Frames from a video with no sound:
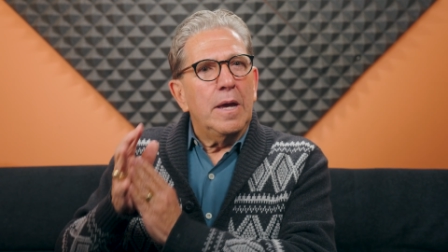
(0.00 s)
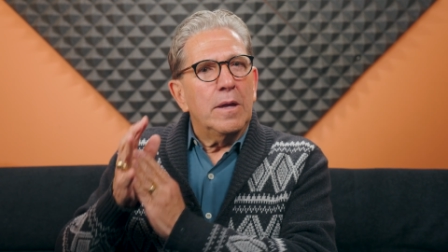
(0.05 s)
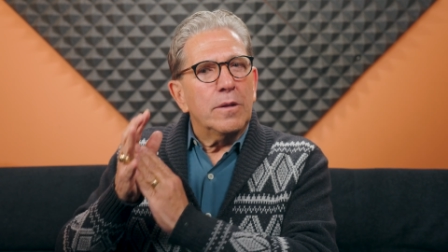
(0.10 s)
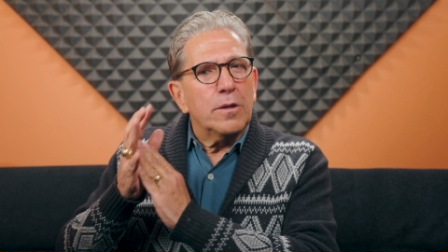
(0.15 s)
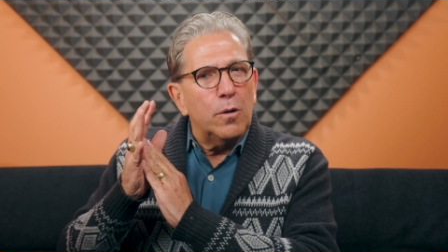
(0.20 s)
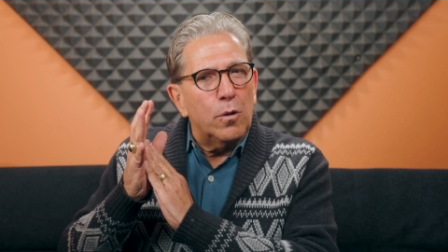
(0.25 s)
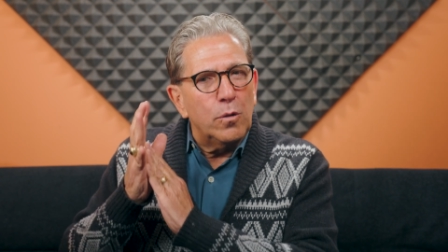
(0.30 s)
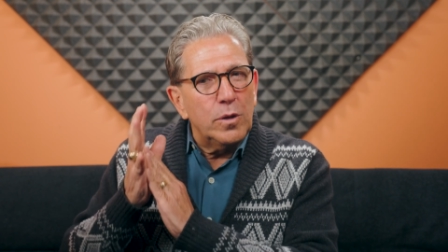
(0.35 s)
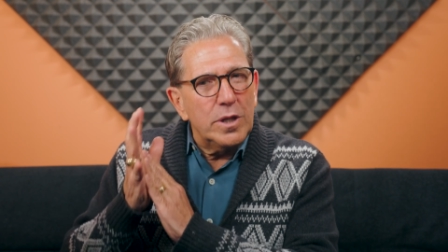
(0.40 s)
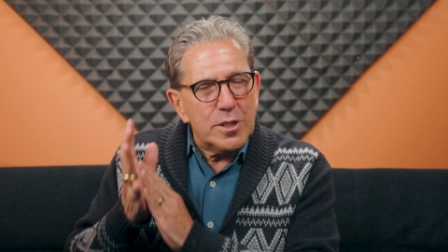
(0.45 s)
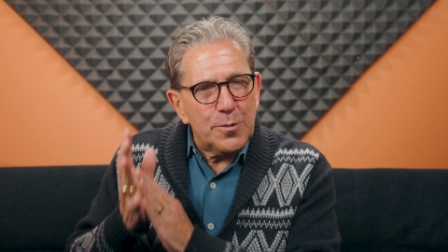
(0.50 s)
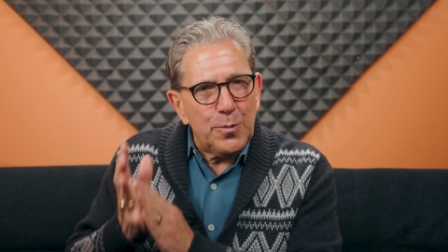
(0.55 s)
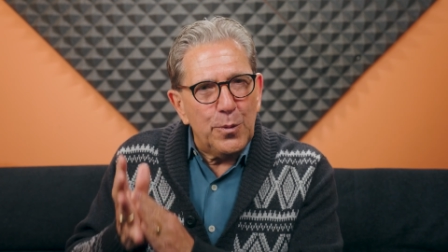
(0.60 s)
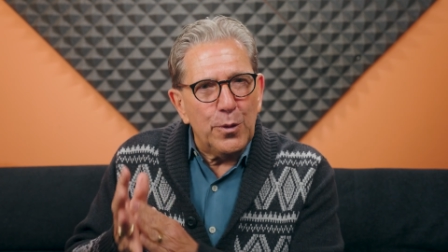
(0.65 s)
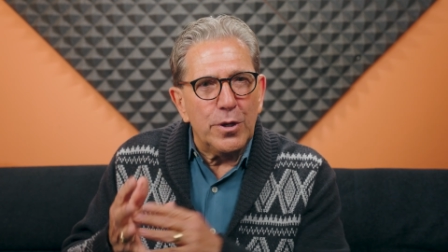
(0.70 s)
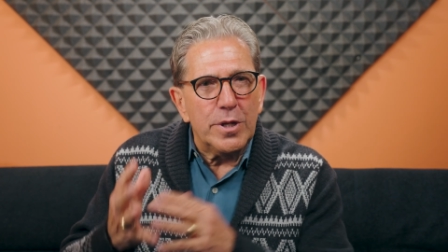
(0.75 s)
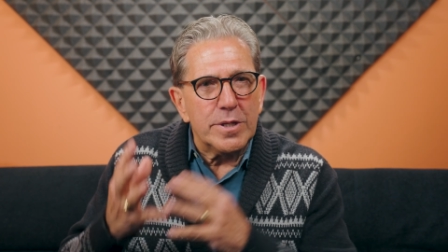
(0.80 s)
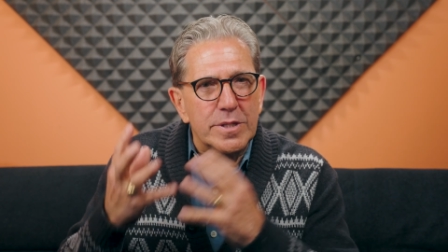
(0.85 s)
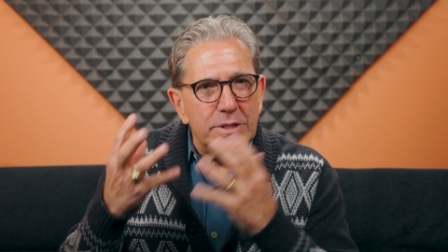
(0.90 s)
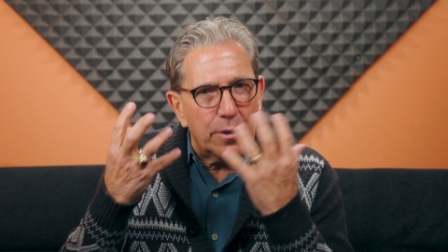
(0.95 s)
The Holy
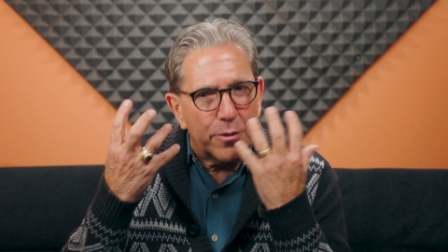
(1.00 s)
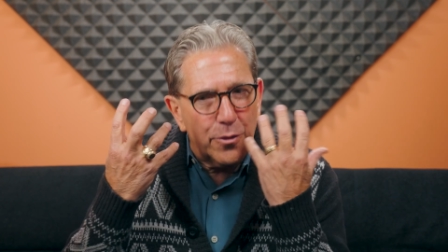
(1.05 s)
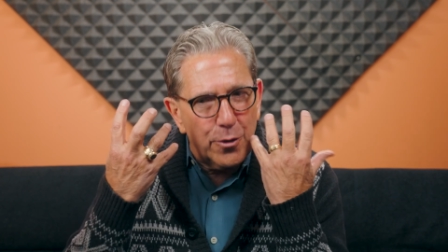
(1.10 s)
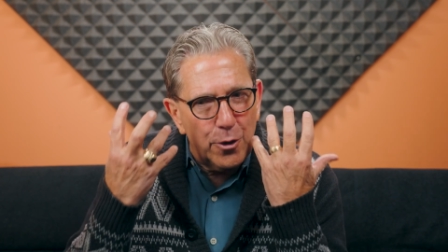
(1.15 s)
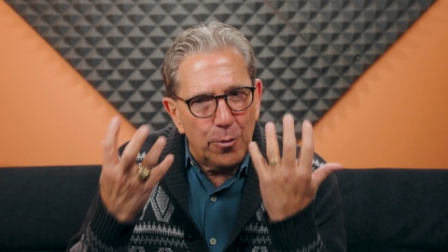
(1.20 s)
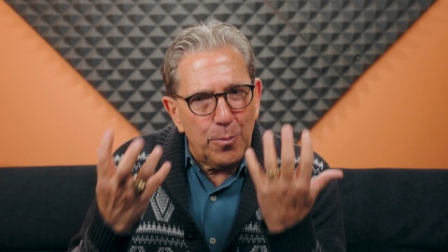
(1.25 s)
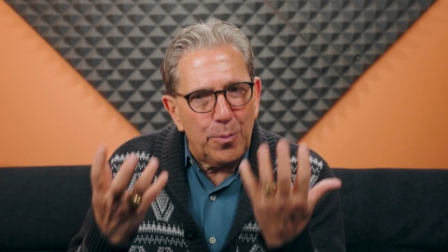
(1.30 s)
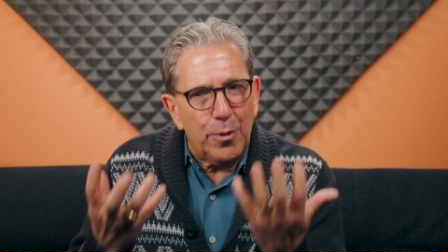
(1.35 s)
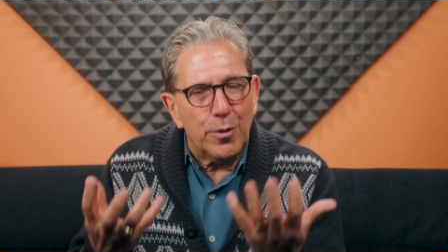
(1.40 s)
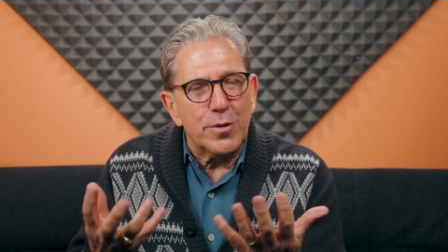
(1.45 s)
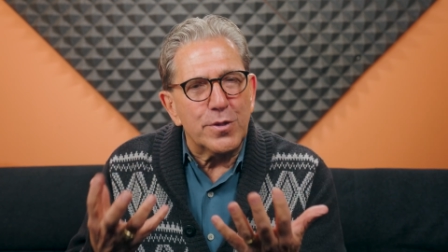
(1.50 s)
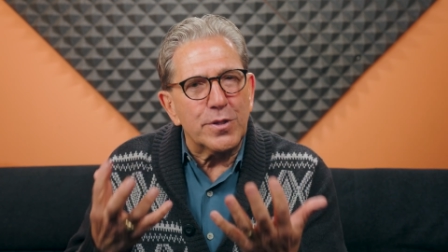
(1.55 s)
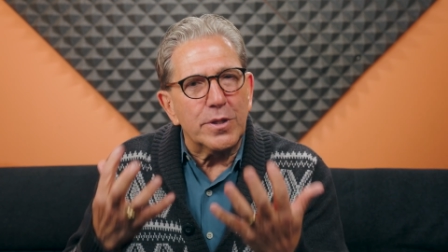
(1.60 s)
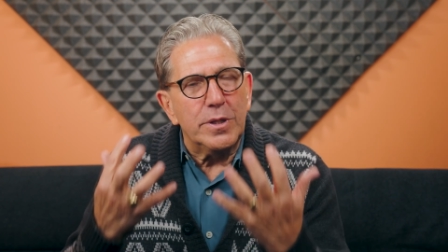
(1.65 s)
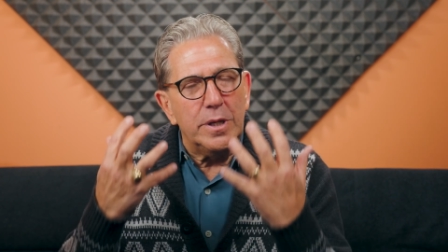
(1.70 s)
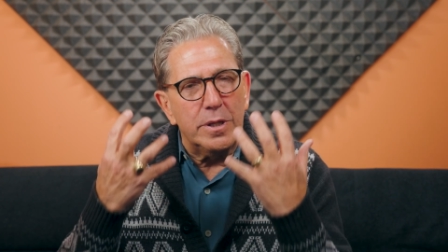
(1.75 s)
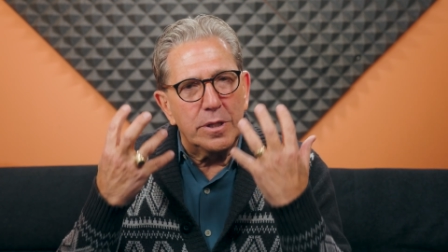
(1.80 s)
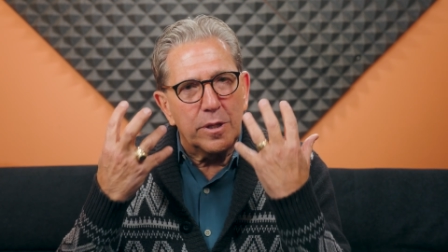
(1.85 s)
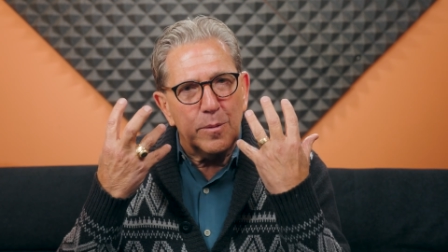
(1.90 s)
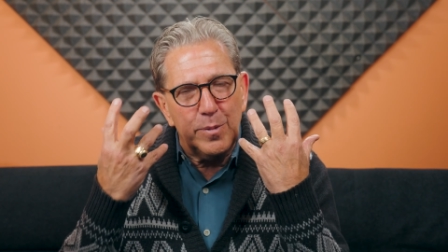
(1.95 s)
Spirit is the third
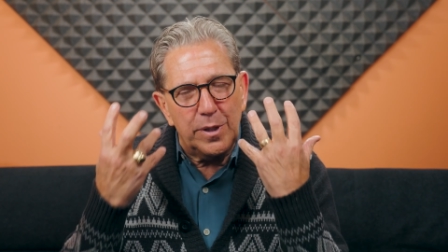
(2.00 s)
person in the